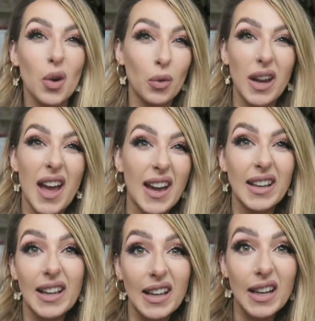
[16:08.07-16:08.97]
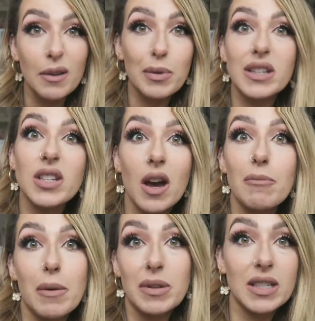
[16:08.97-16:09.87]
when I had like a little bit of
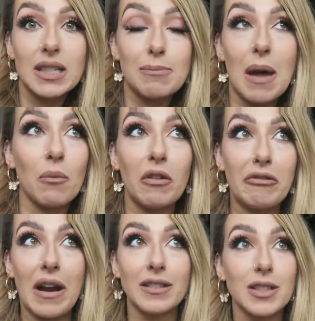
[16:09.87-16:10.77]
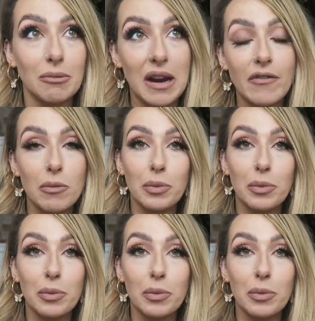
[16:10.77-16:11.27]
time maybe to spend with friends or whatever.